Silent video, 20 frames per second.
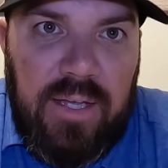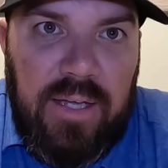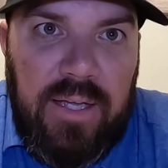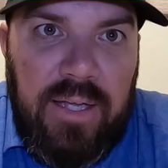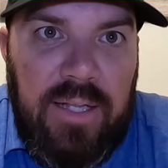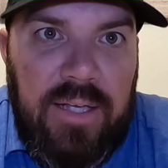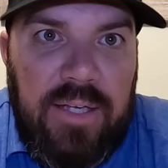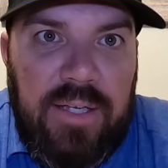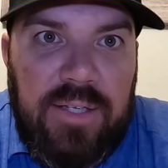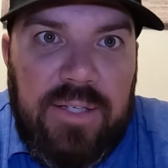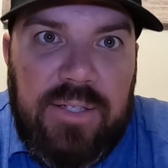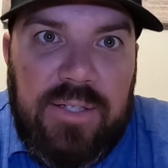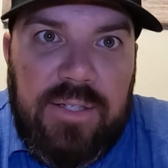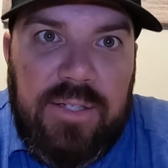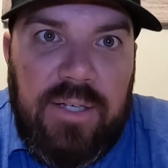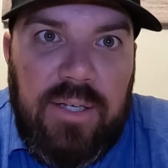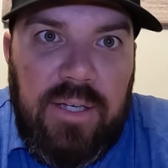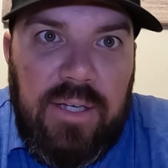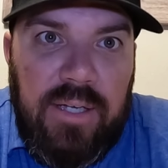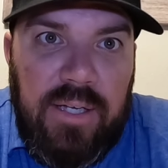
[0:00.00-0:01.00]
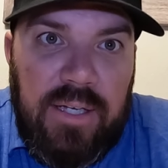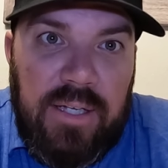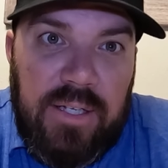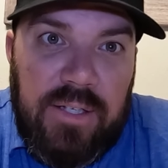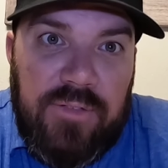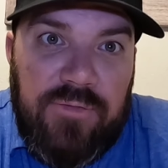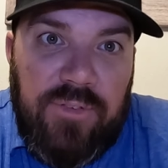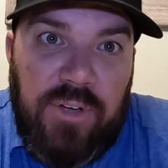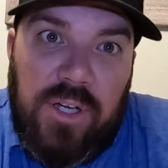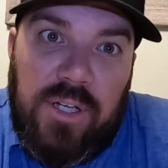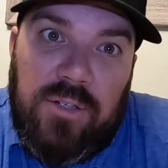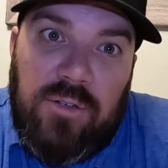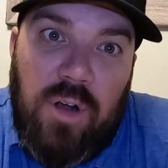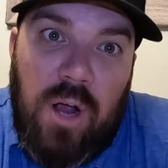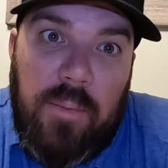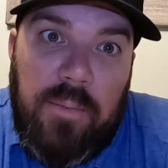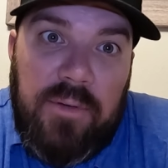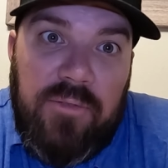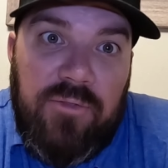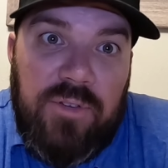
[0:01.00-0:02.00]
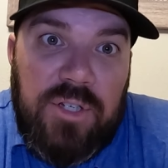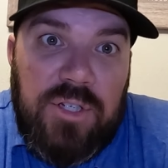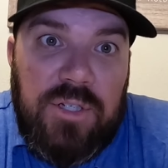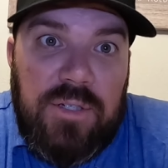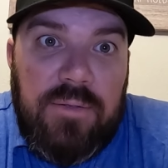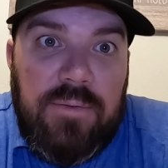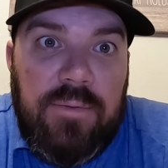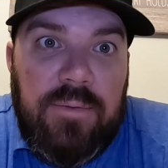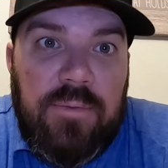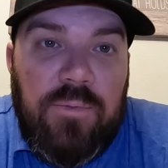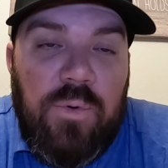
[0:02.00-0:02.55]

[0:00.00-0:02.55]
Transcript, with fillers: it is it is fun. Crappie fishing